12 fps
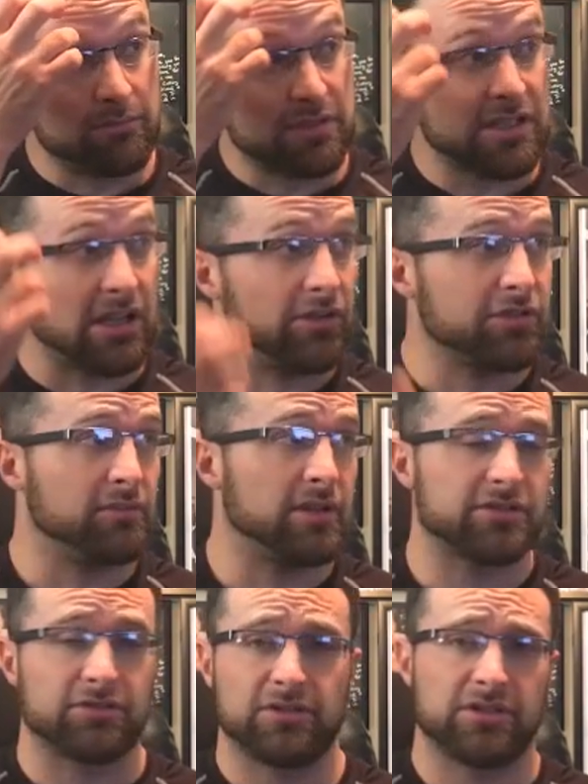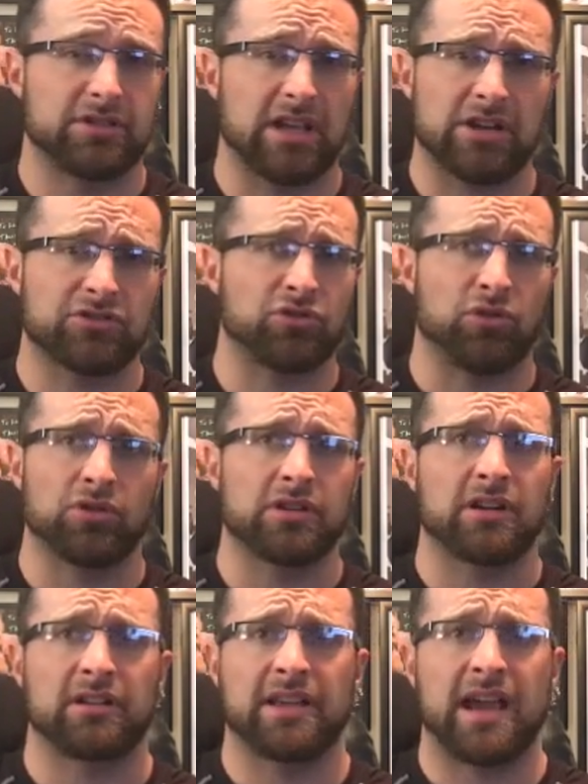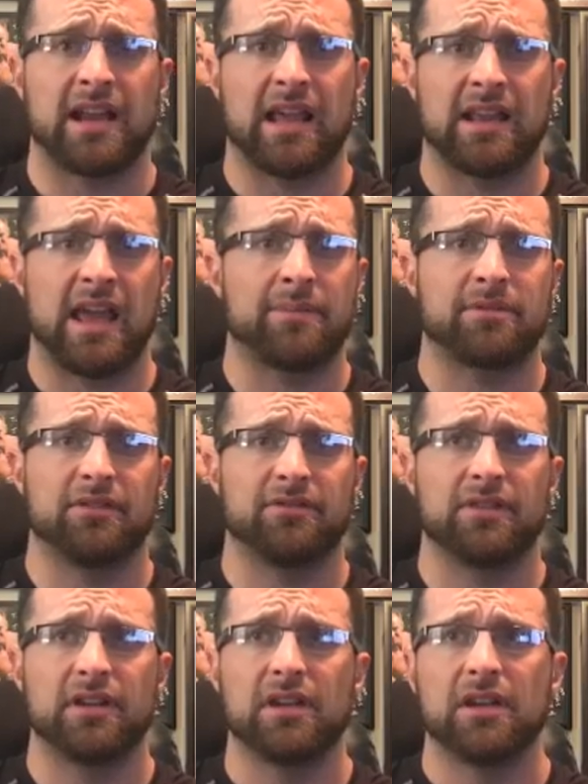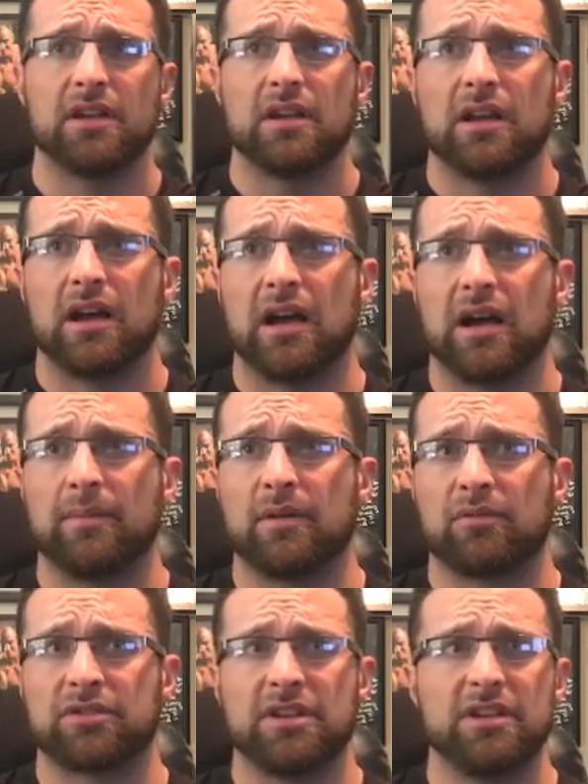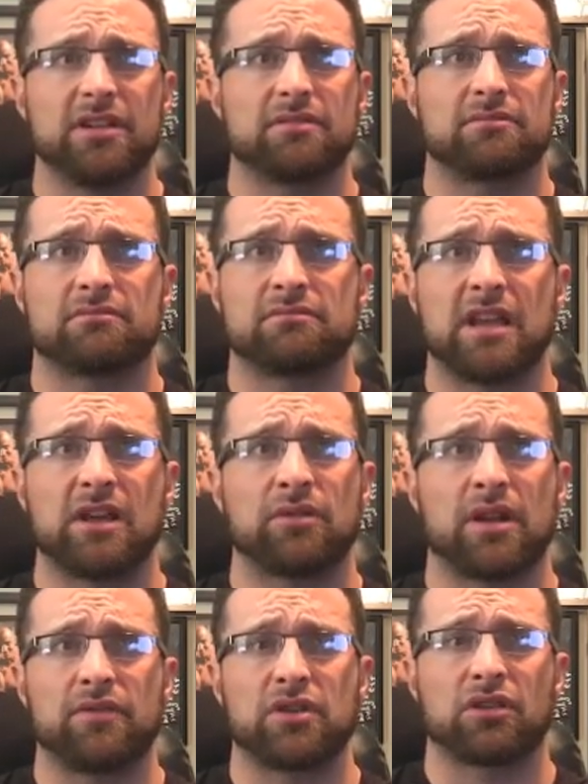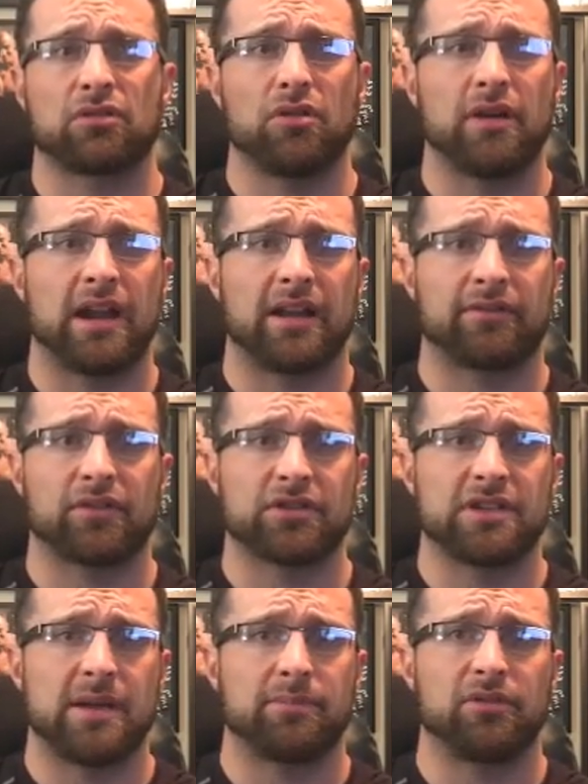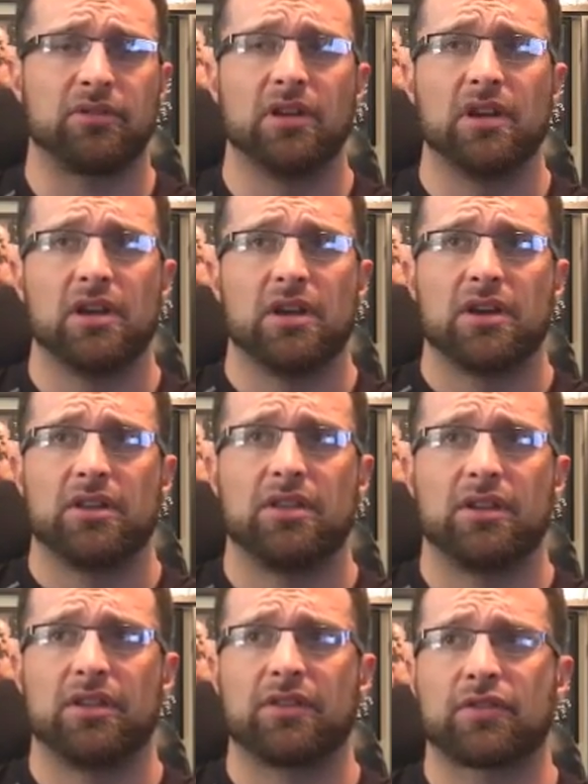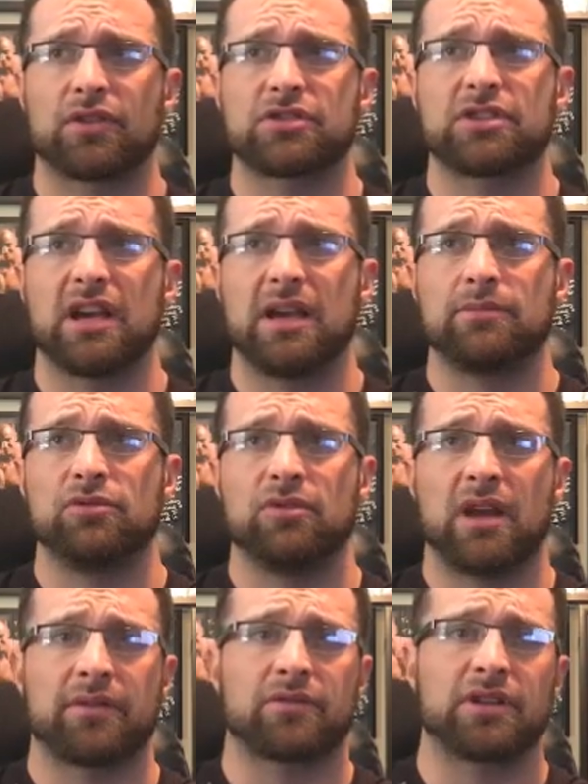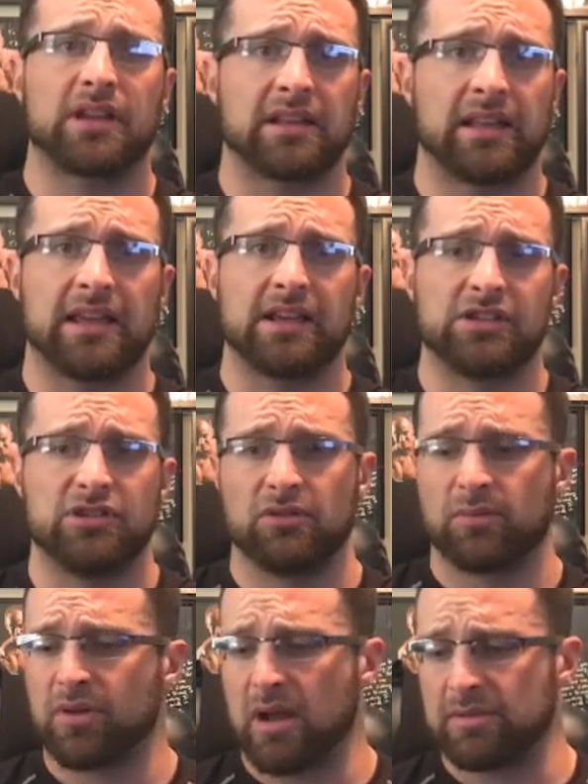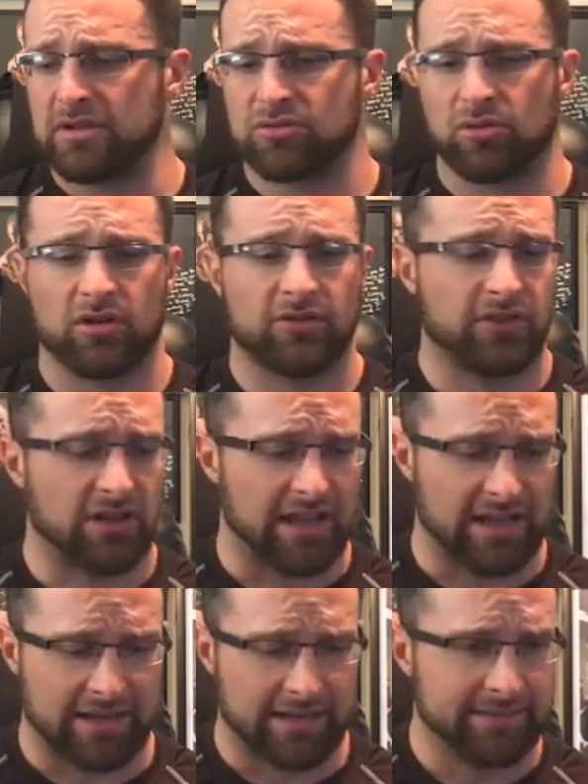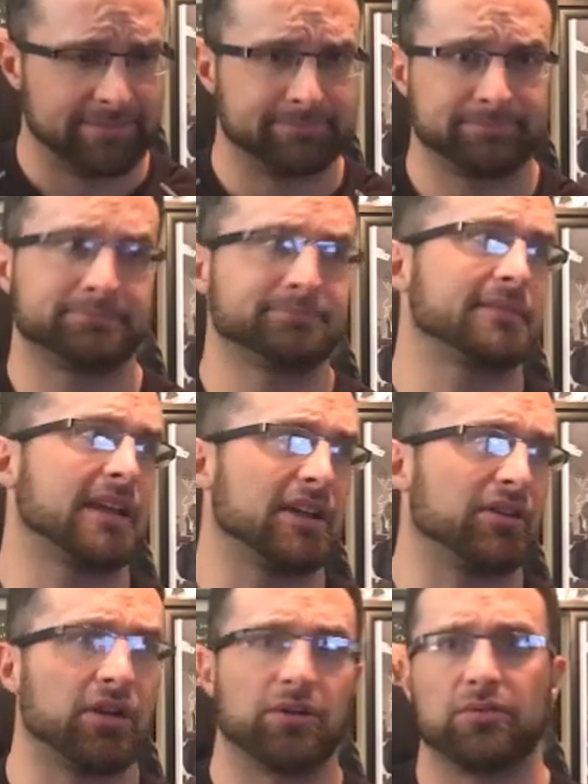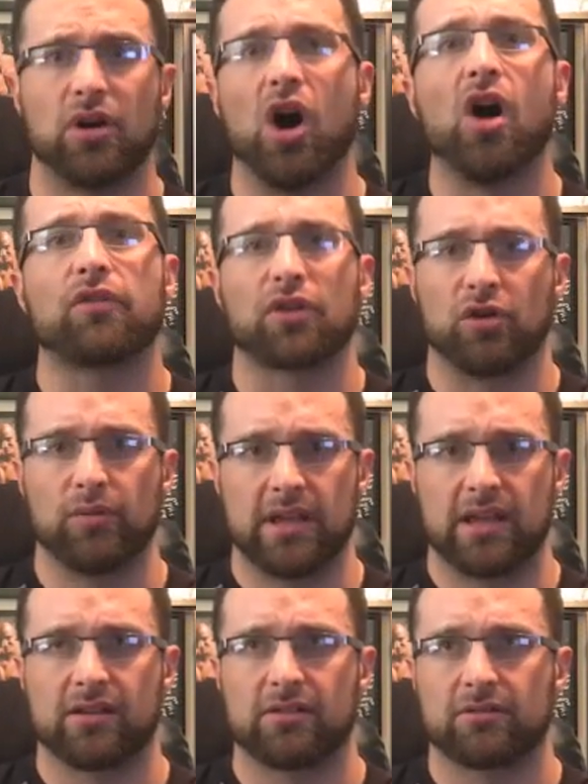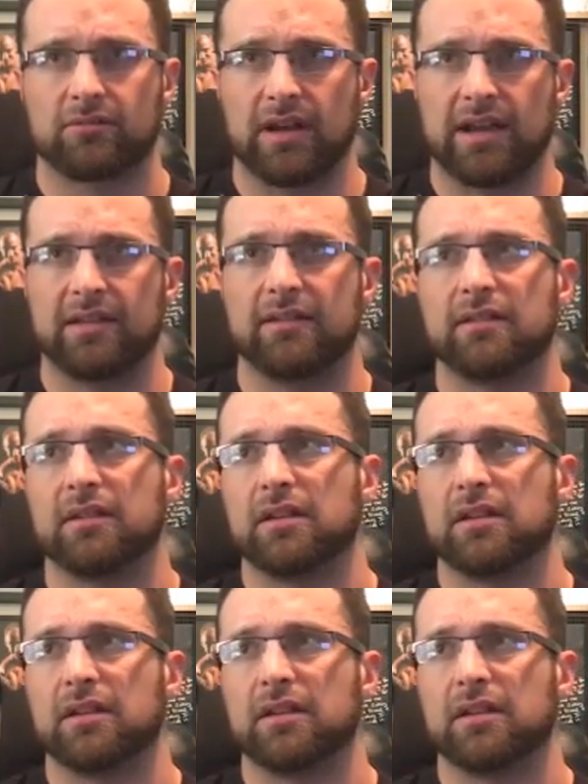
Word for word: Skeletal muscle is extraordinarily adaptive. It will tend to take whatever you can throw at it. For example, the first time you ever did legs, you were probably sore for like, I don't know, over a week, right?